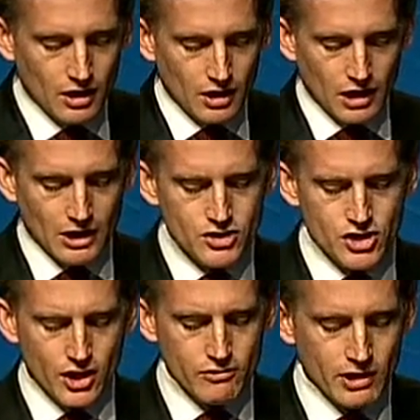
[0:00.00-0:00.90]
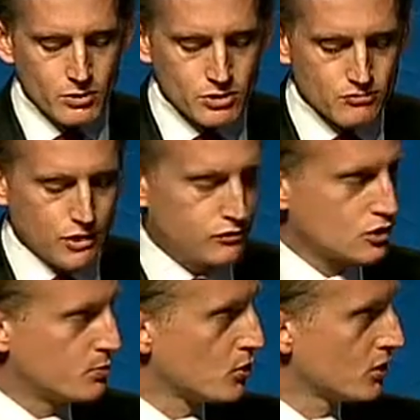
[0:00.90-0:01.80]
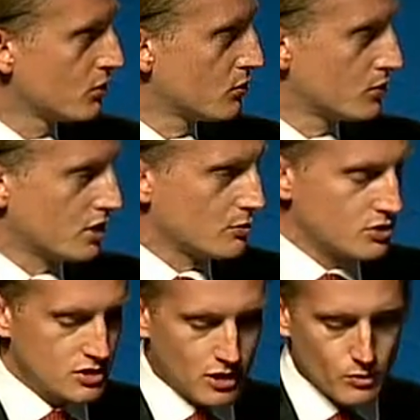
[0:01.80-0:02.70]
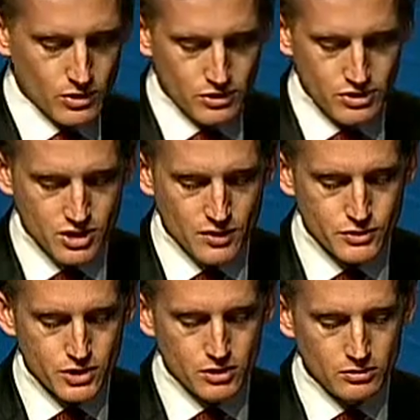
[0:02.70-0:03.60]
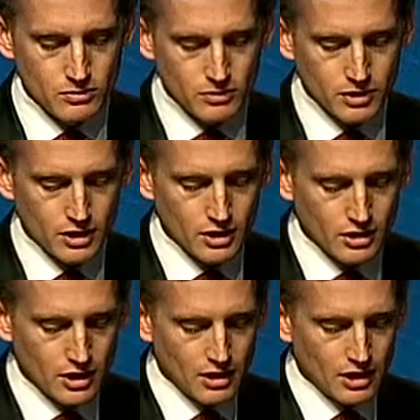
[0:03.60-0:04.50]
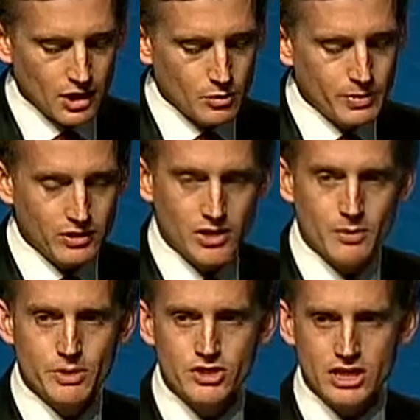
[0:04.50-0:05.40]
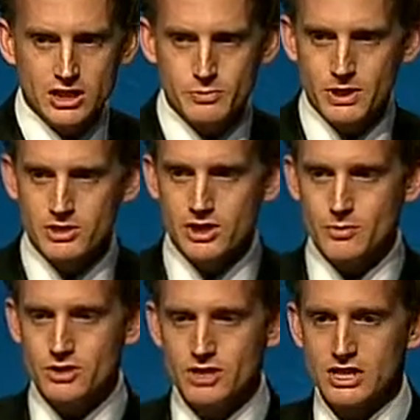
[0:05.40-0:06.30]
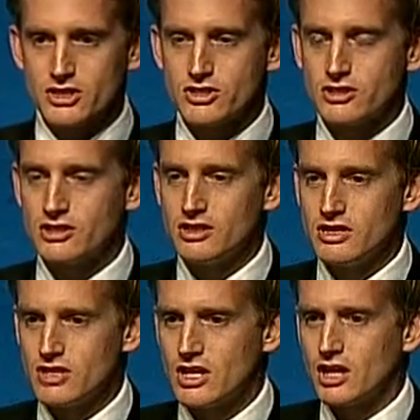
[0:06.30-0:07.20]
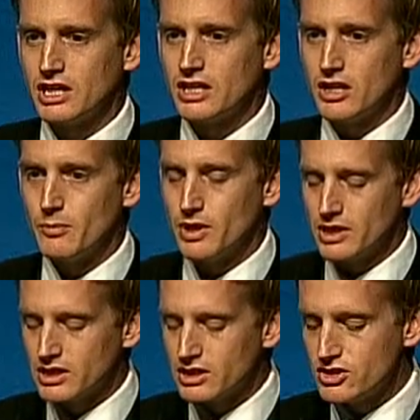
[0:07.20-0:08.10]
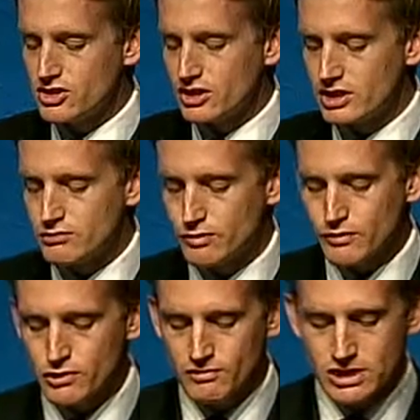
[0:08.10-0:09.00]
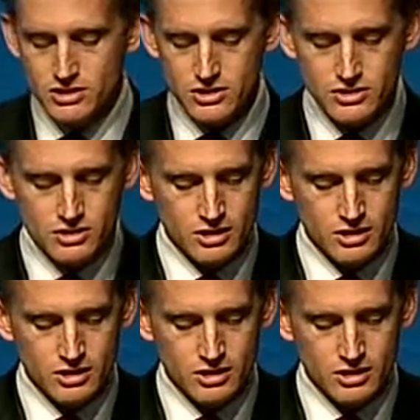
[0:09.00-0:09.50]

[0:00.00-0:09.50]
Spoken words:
And China really was the reference point I thought I would start with this afternoon. And I would pick the number 6, because number 6 is a lucky number in Chinese for a few reasons.